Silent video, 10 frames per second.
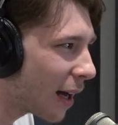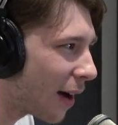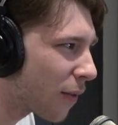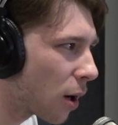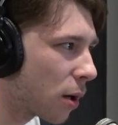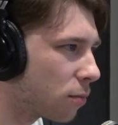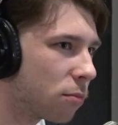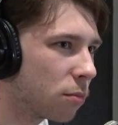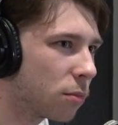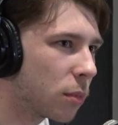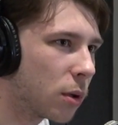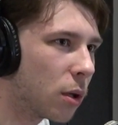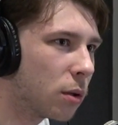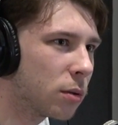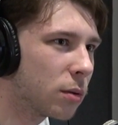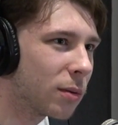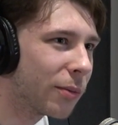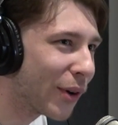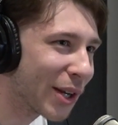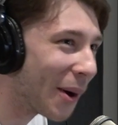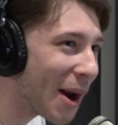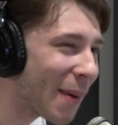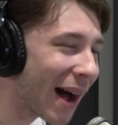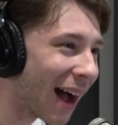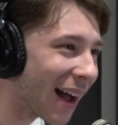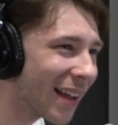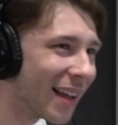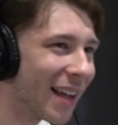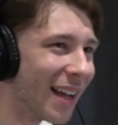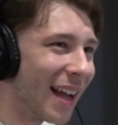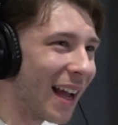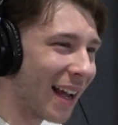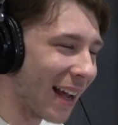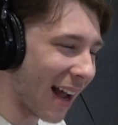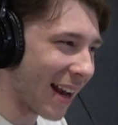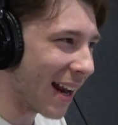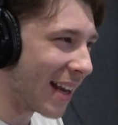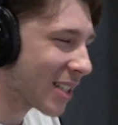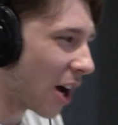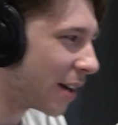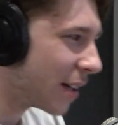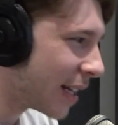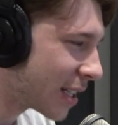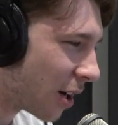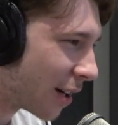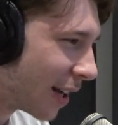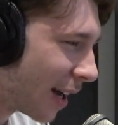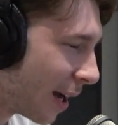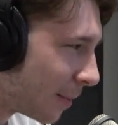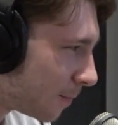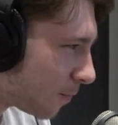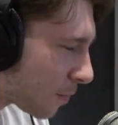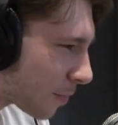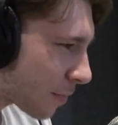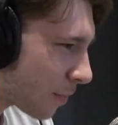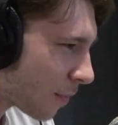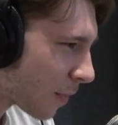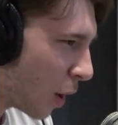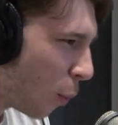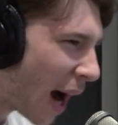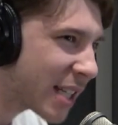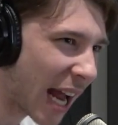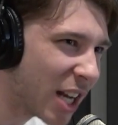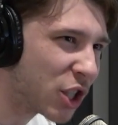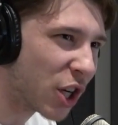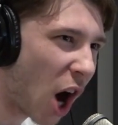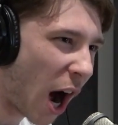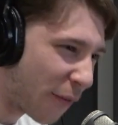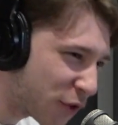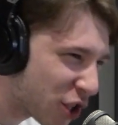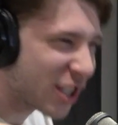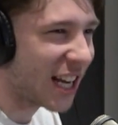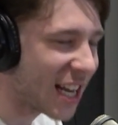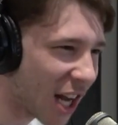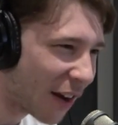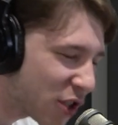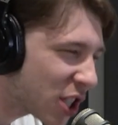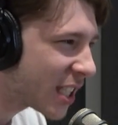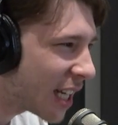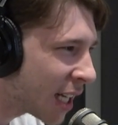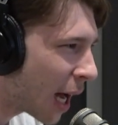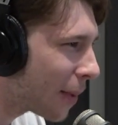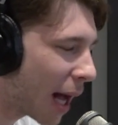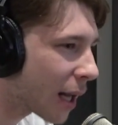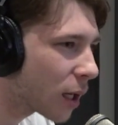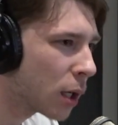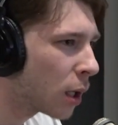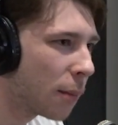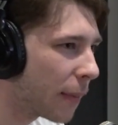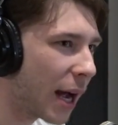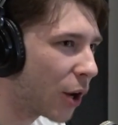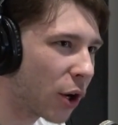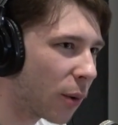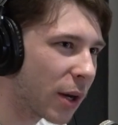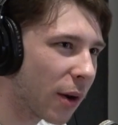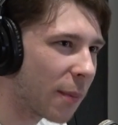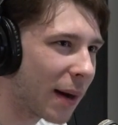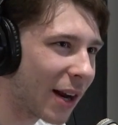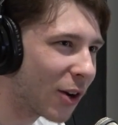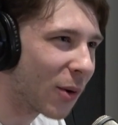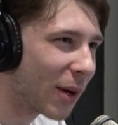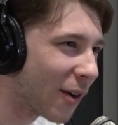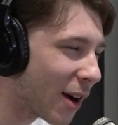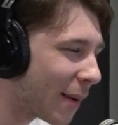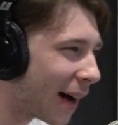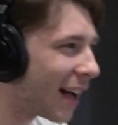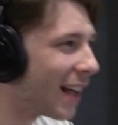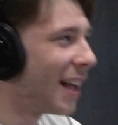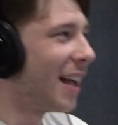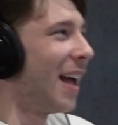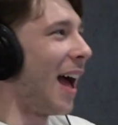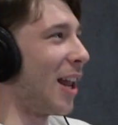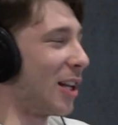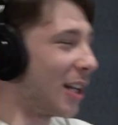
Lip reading: I've gone, "No." What are you on about? And then he's gone. Why is the engine on? I've just seen you. I'm like, mate, I don't know what you're on about. And